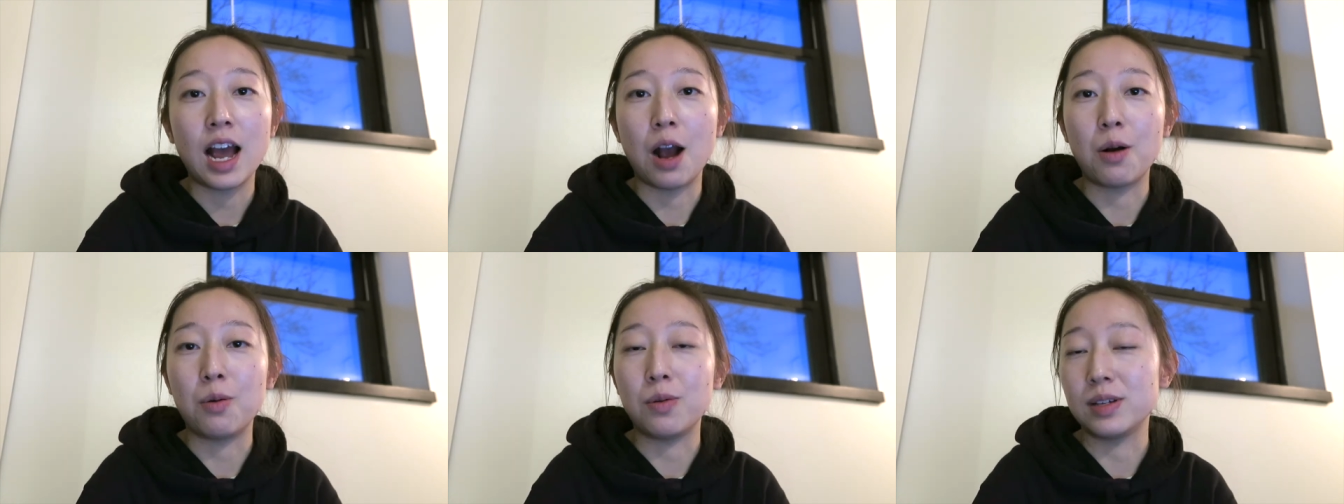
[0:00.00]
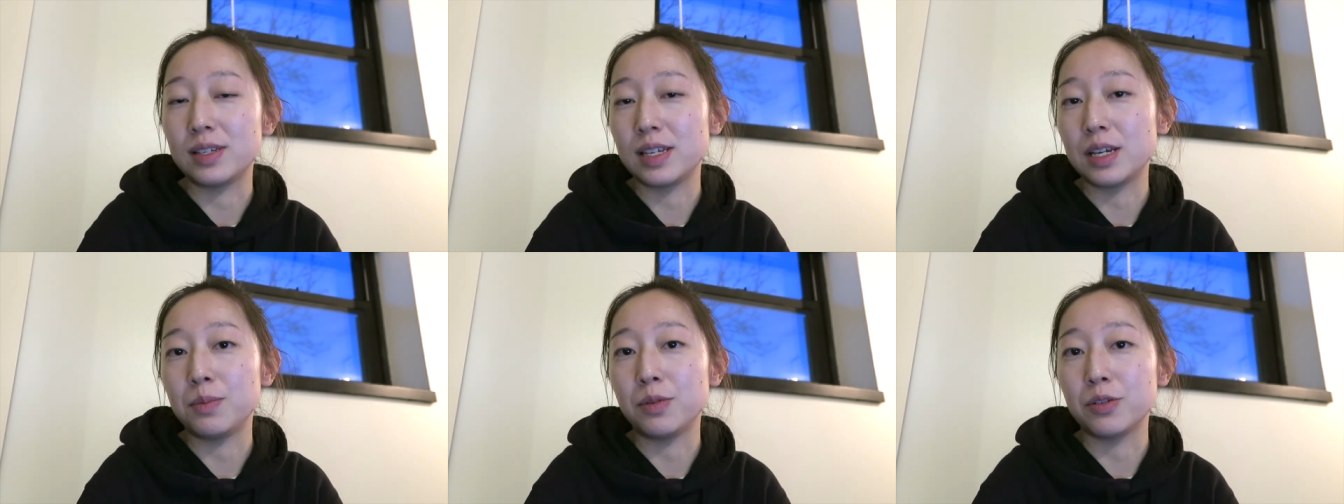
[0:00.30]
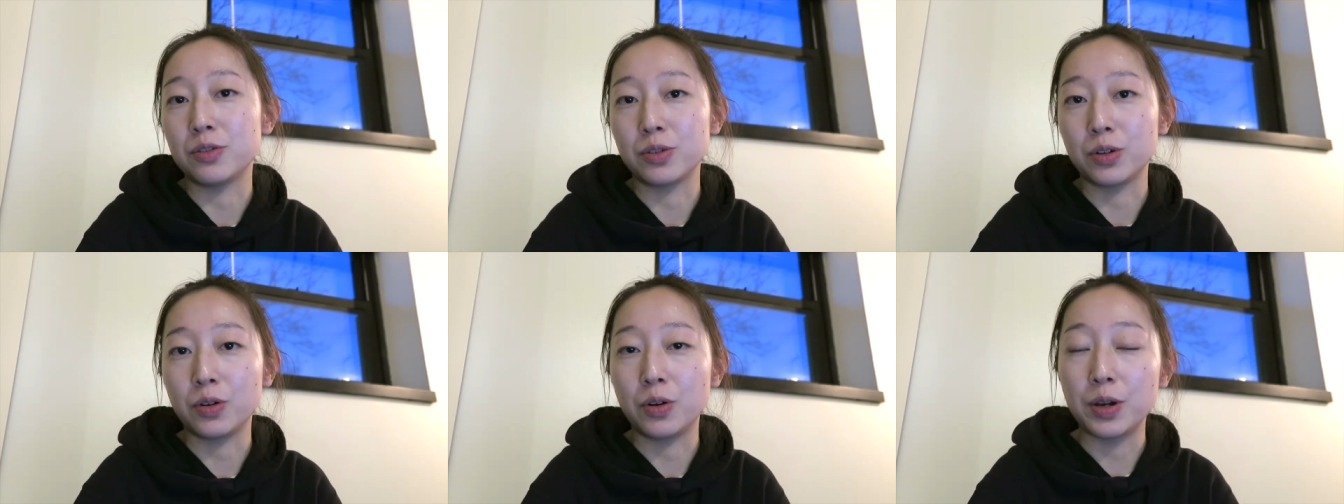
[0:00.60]
I was
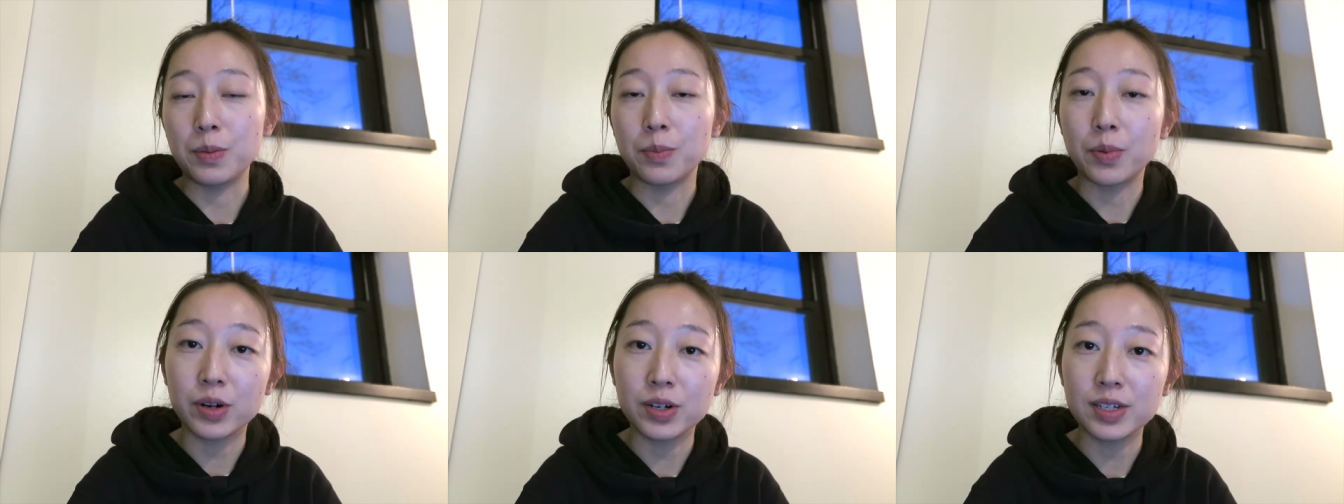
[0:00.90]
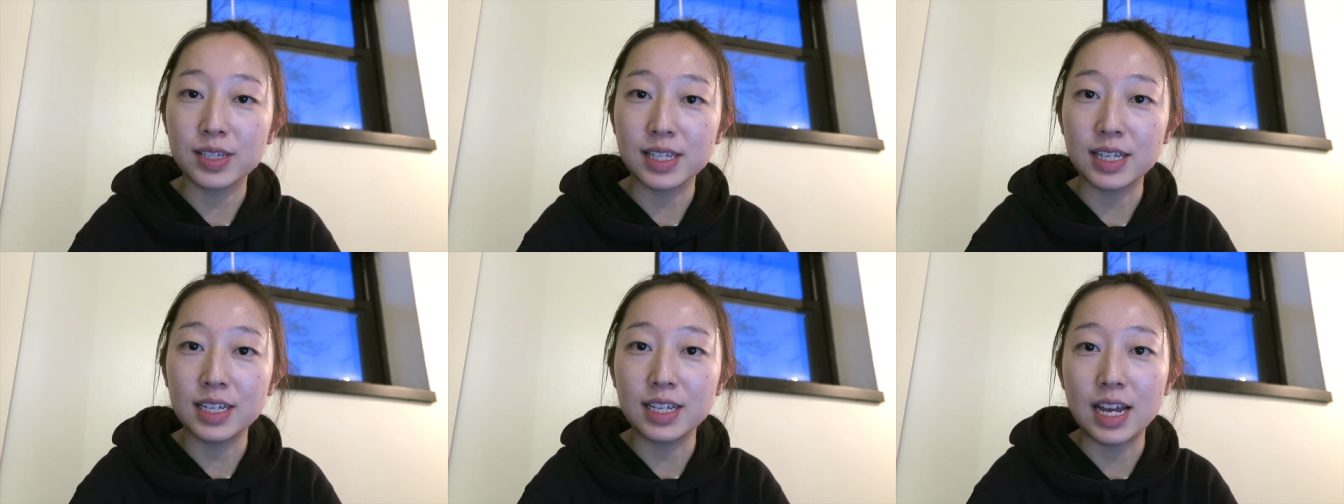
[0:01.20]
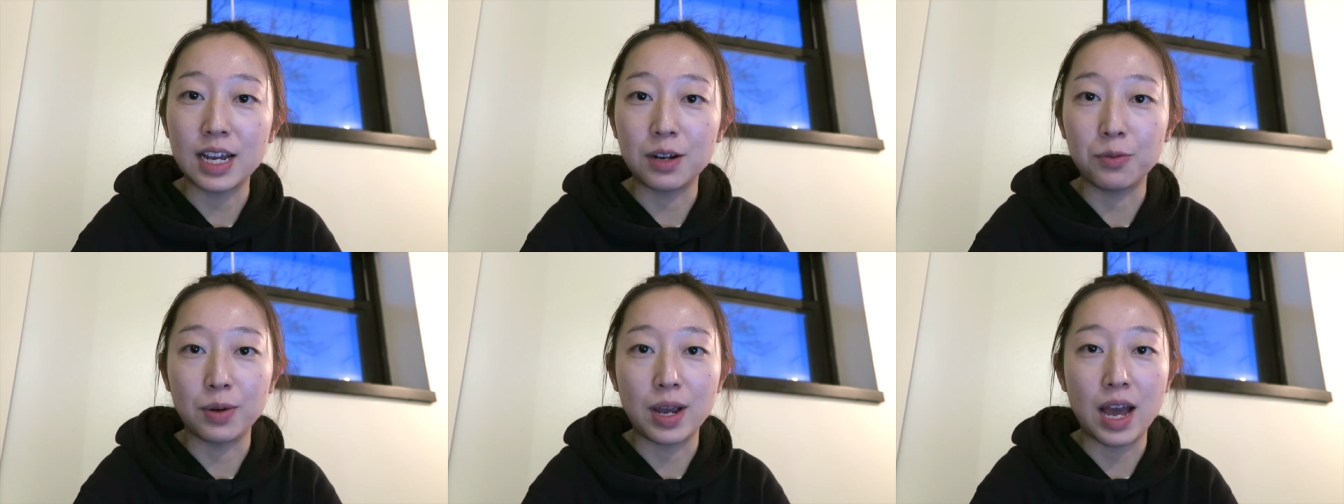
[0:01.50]
able to go in person
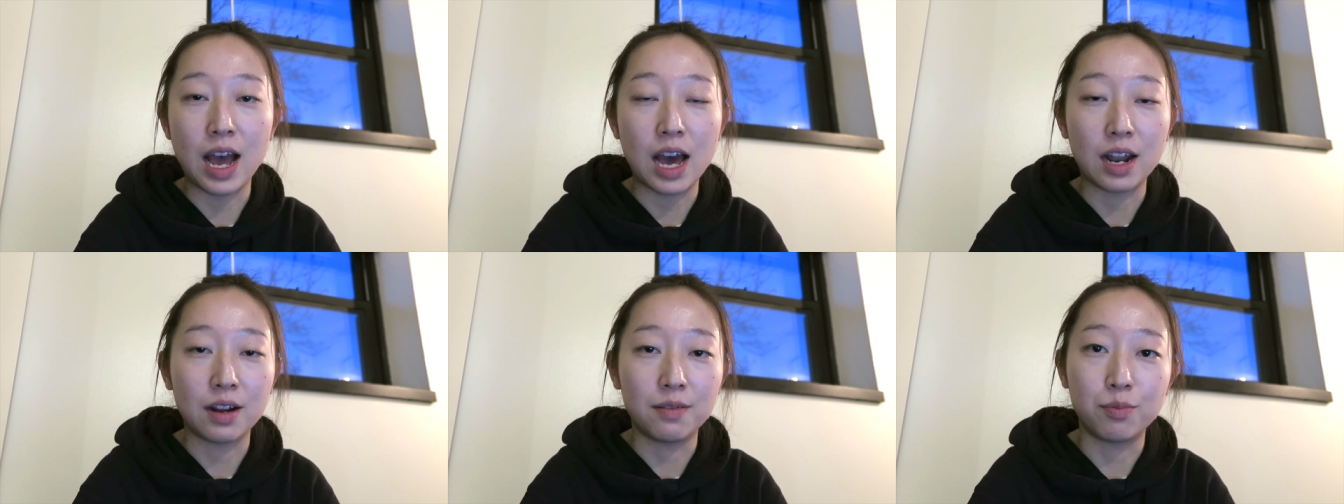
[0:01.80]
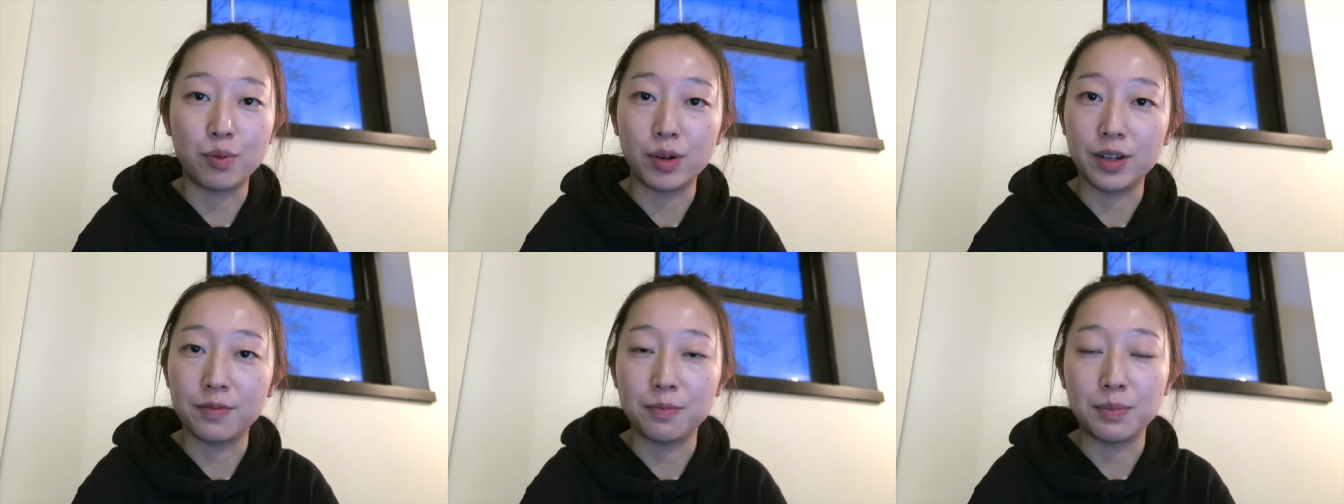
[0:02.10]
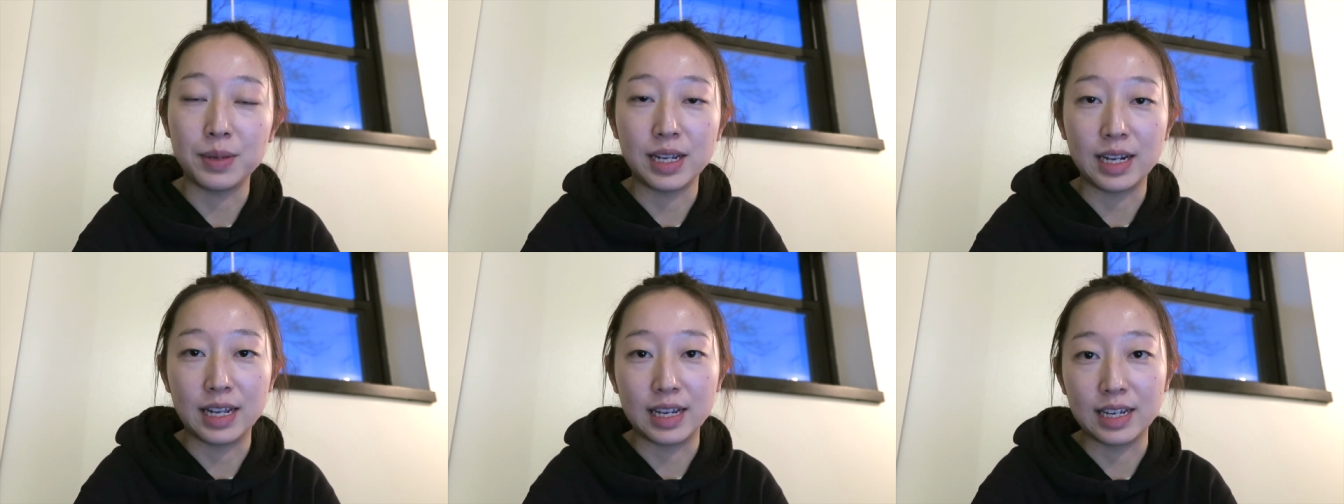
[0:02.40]
and we had a brief
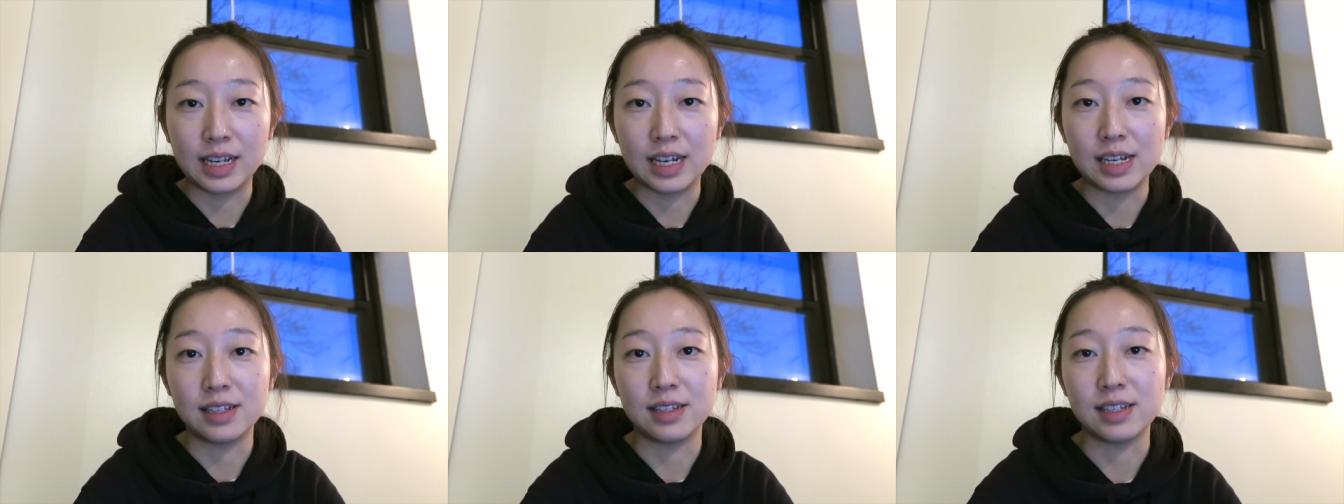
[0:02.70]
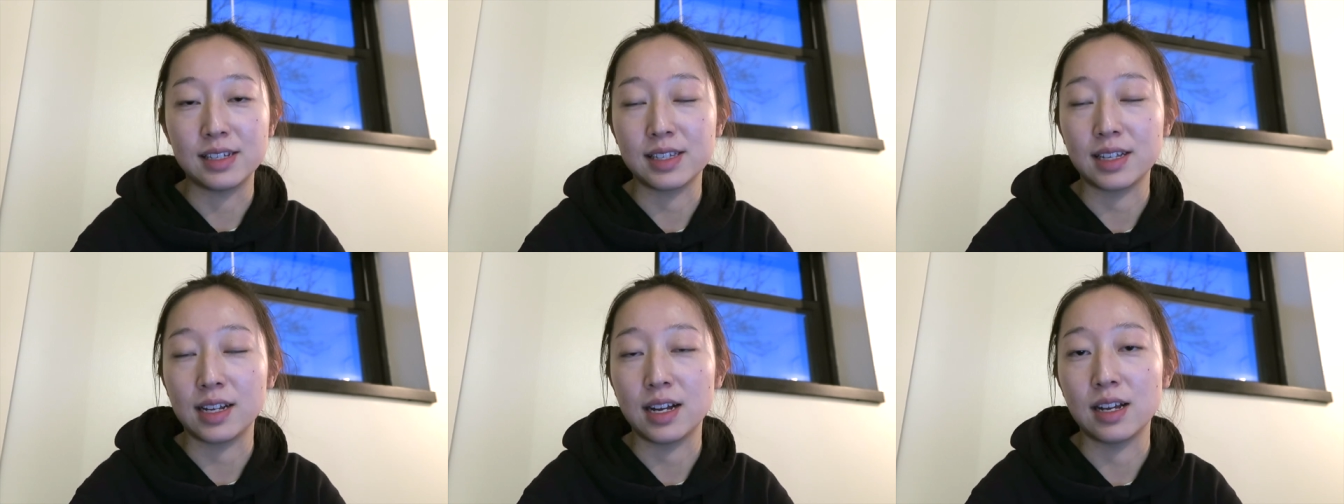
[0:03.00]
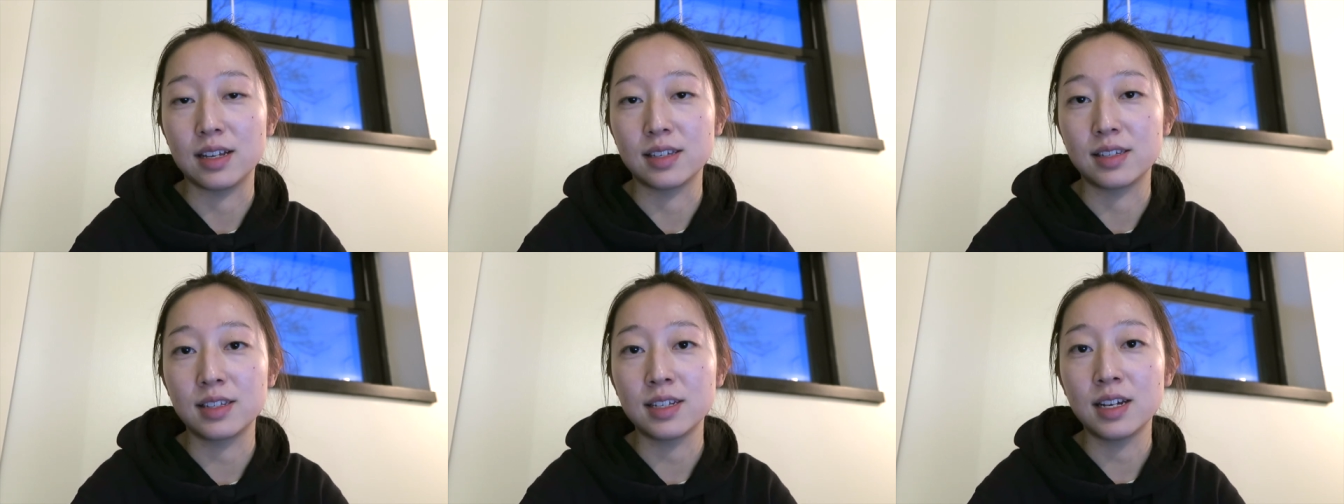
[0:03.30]
meeting and
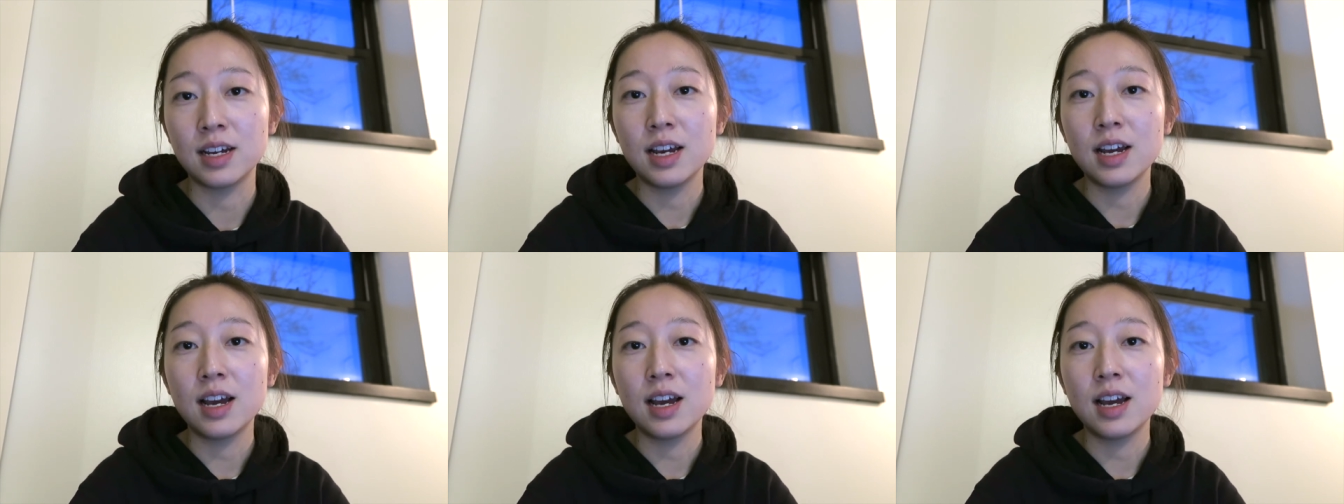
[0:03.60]
discussed